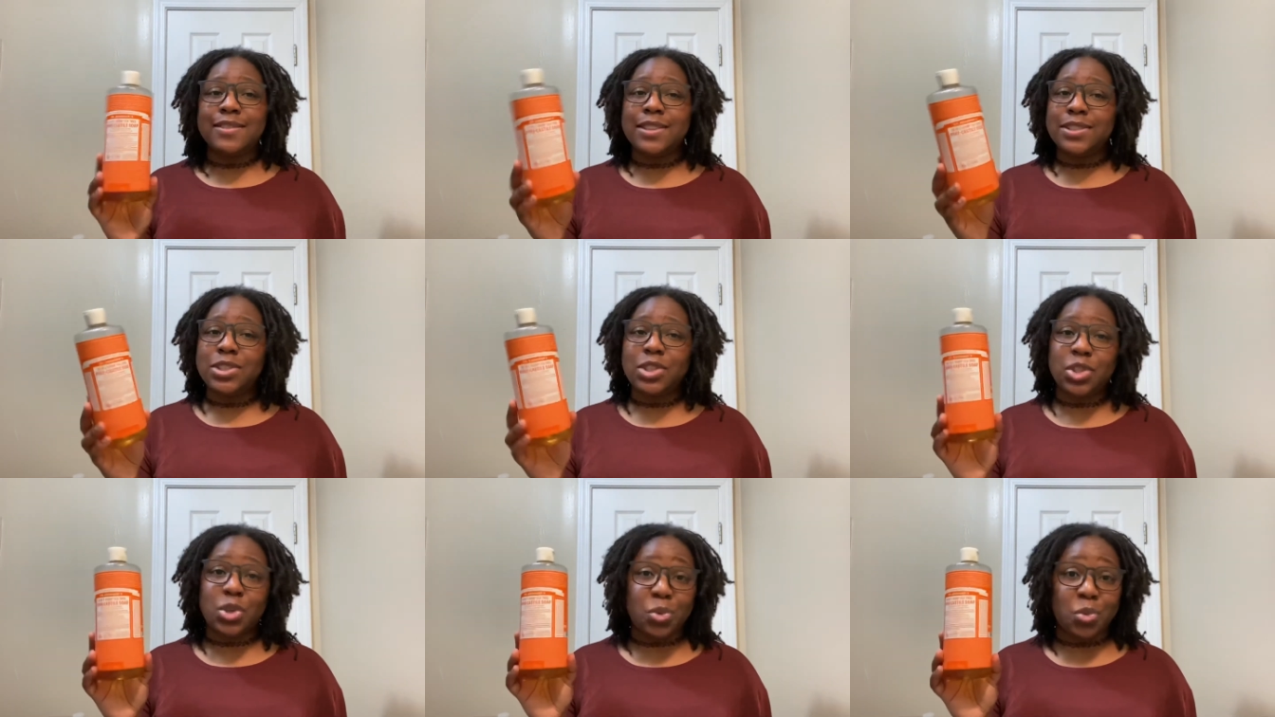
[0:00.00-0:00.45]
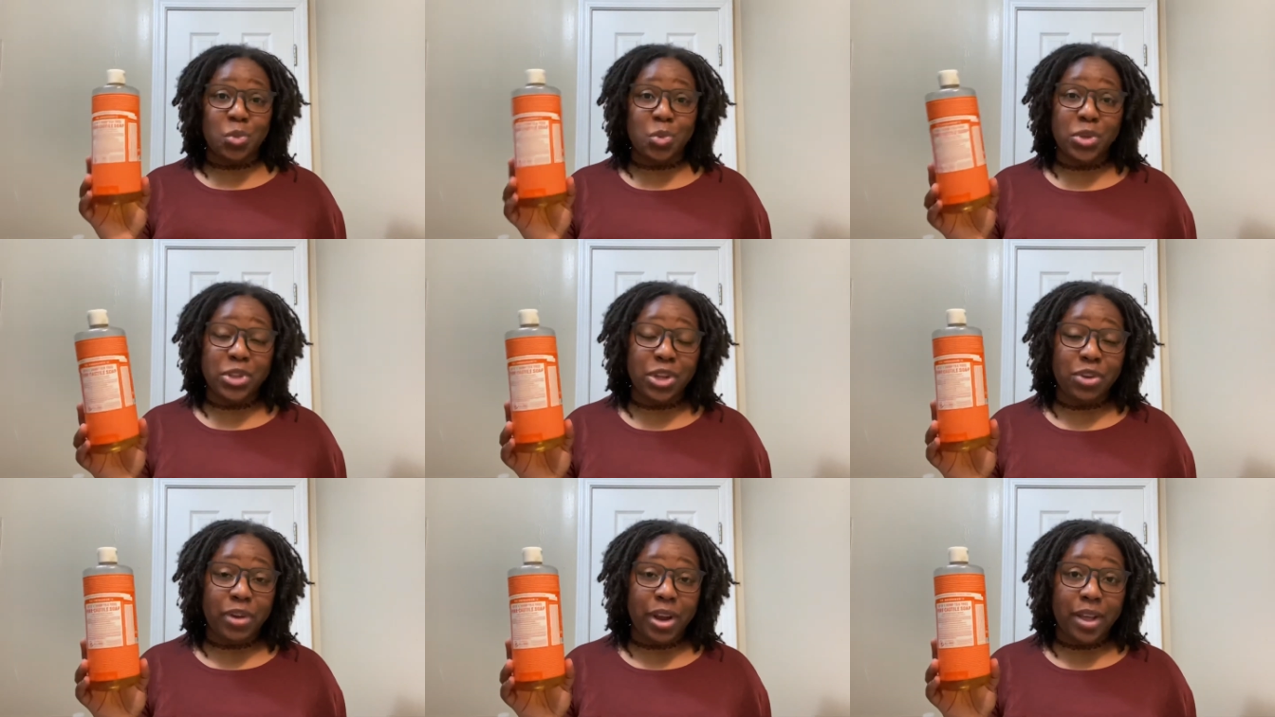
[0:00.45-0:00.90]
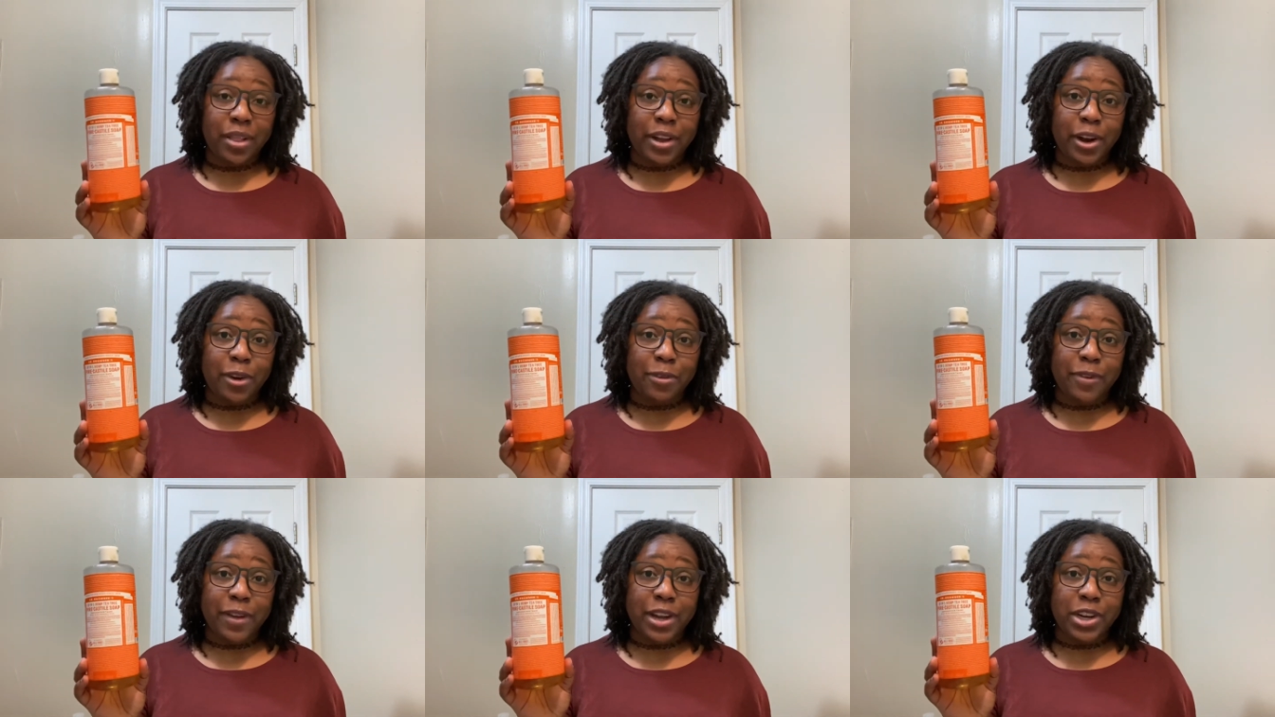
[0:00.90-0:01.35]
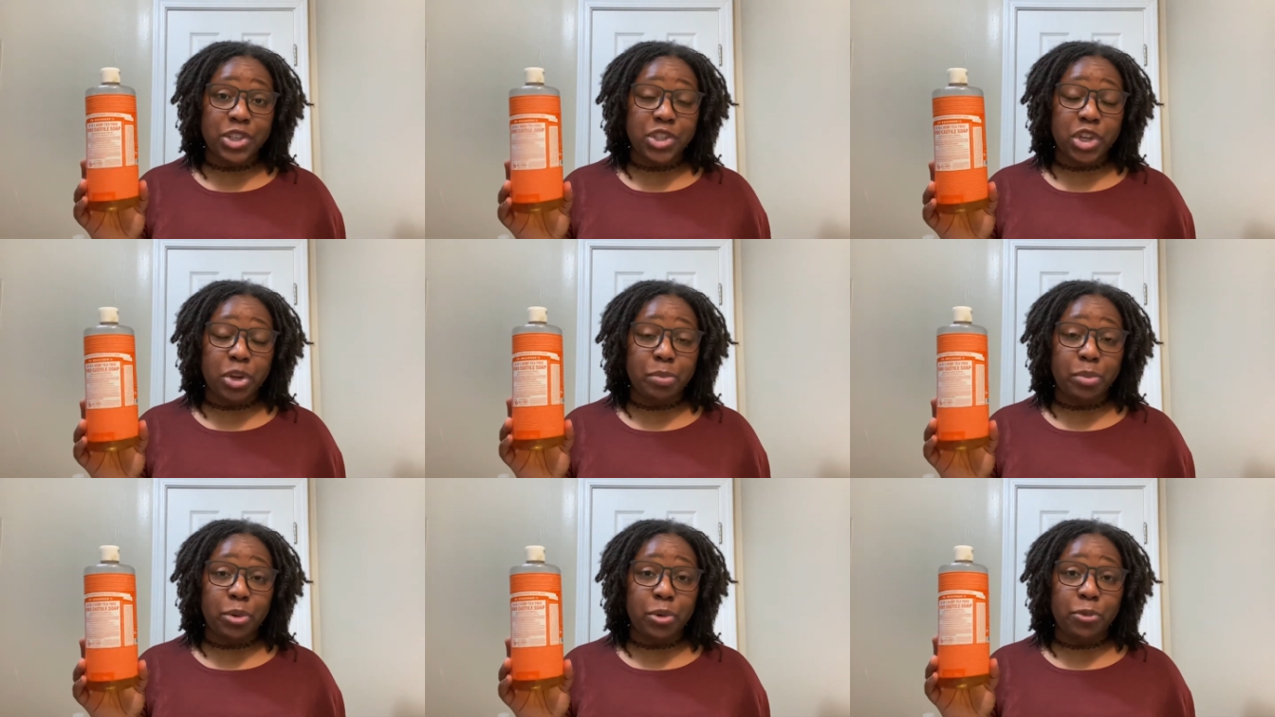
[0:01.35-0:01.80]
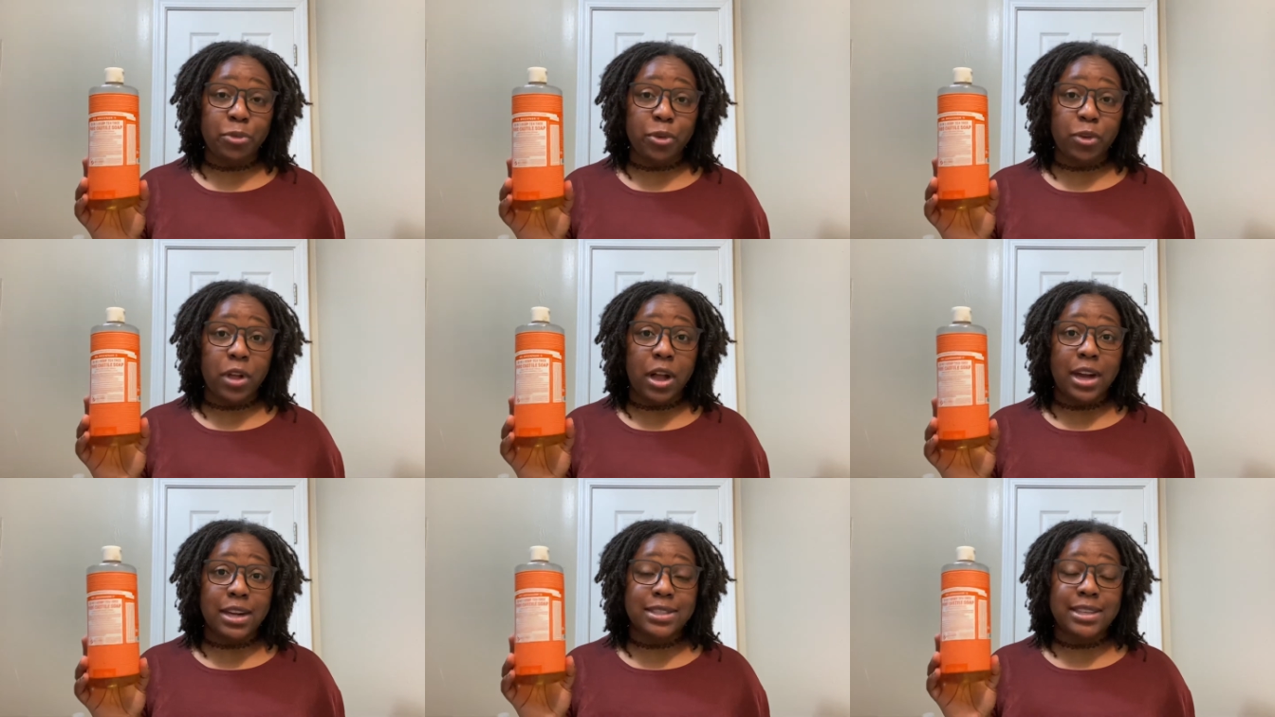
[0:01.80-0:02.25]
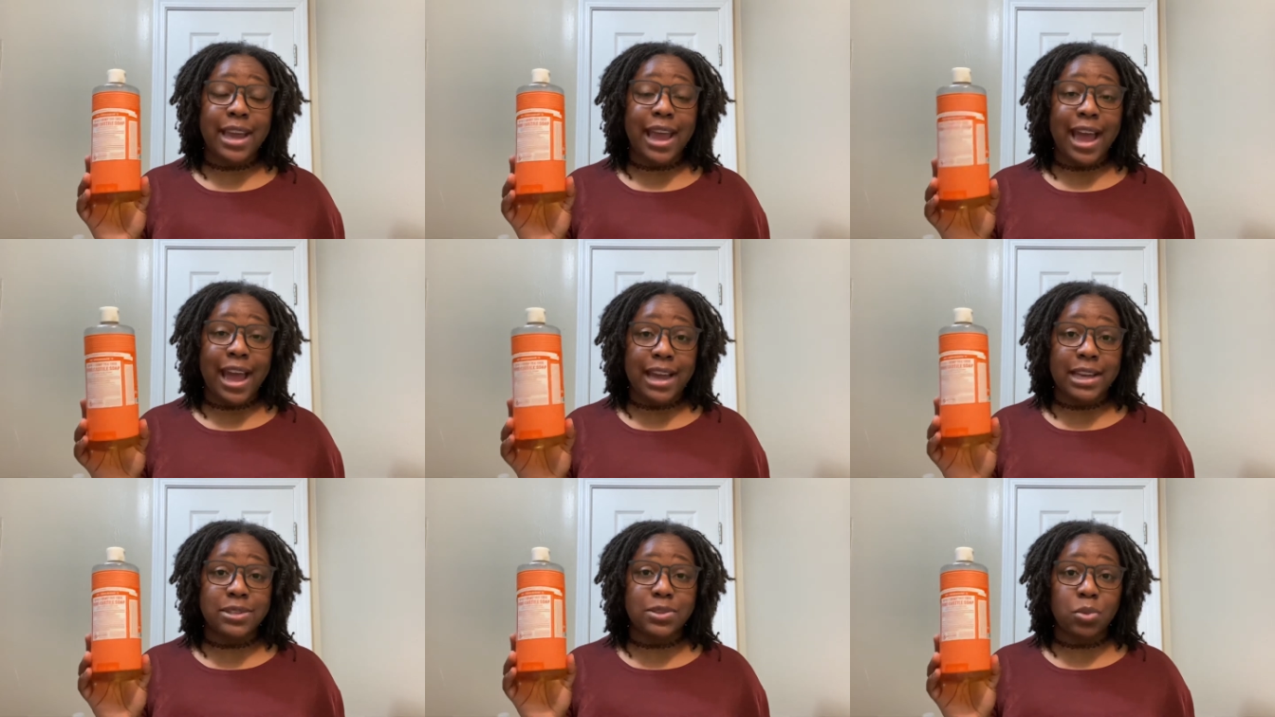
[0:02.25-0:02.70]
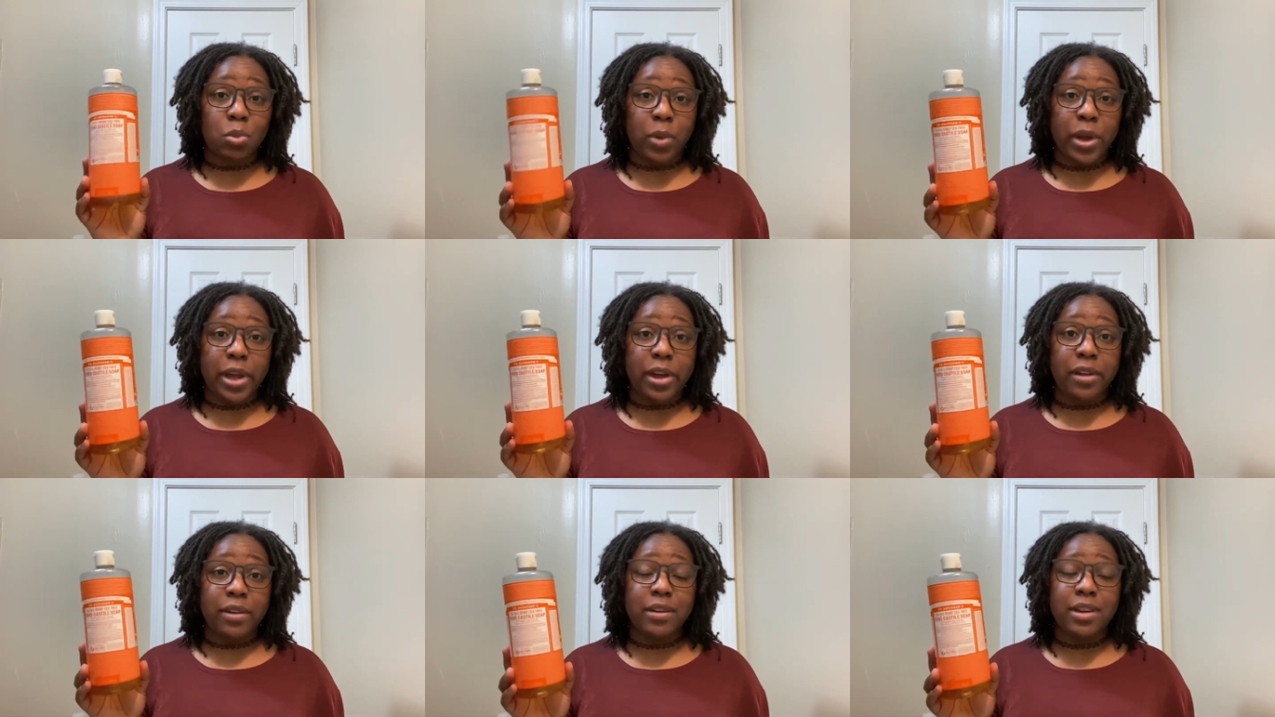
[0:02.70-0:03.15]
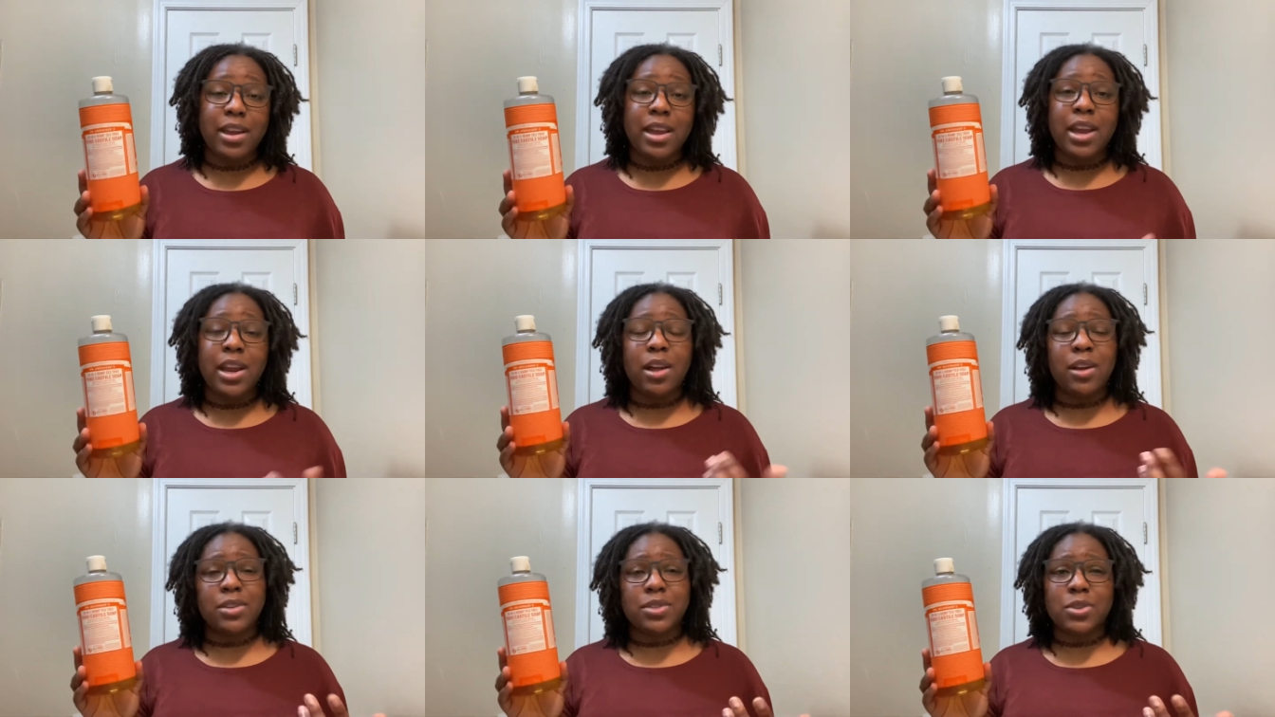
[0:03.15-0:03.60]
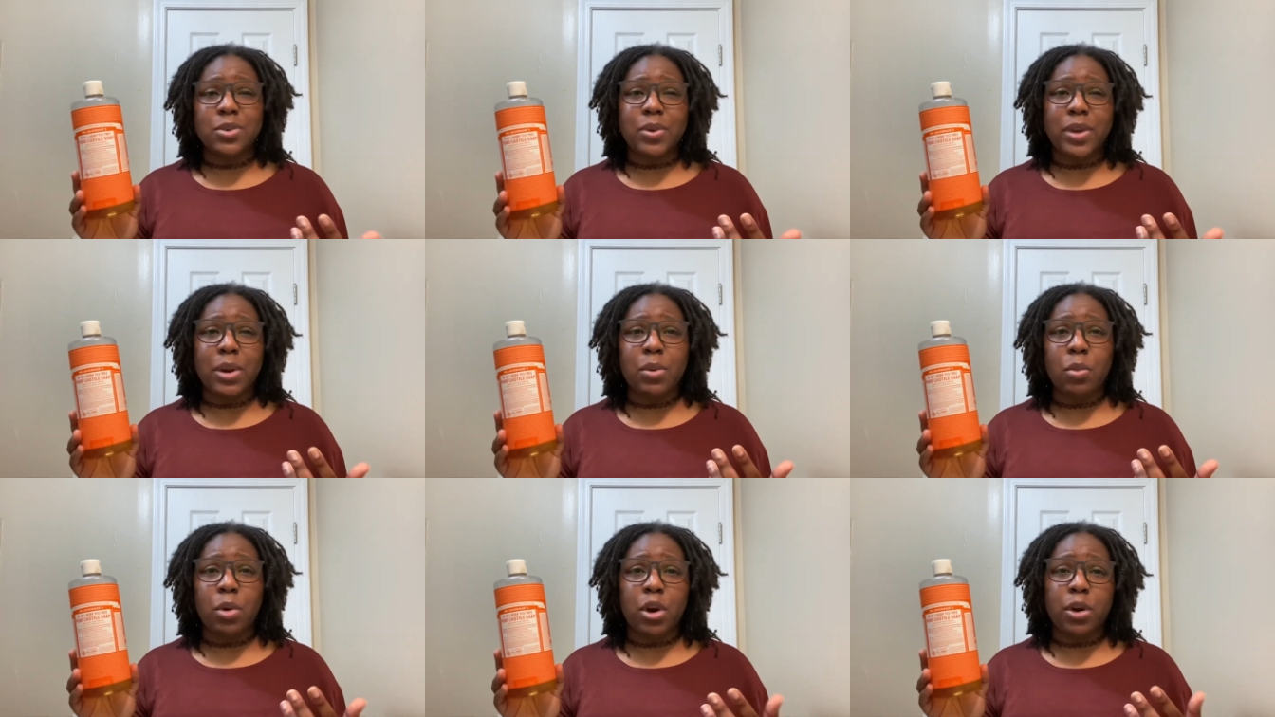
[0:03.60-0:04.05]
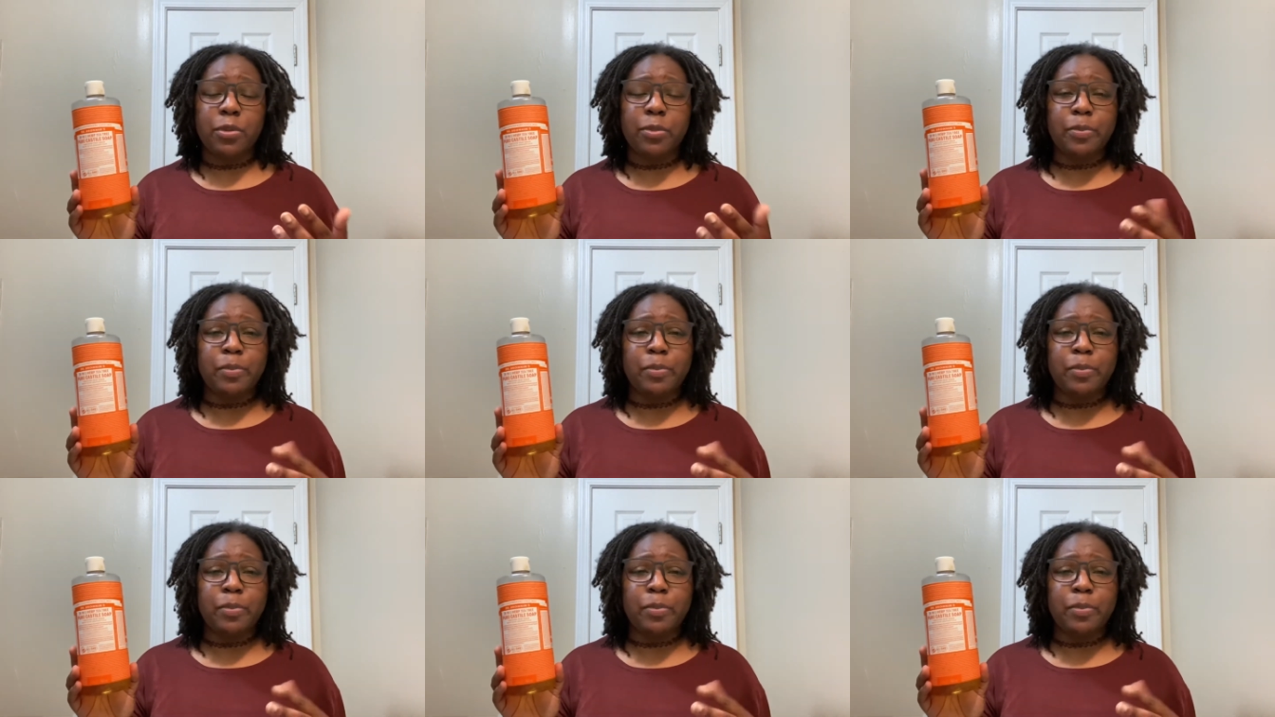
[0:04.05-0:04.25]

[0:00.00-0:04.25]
This is a really great clarifying shampoo for locks as well. Also can work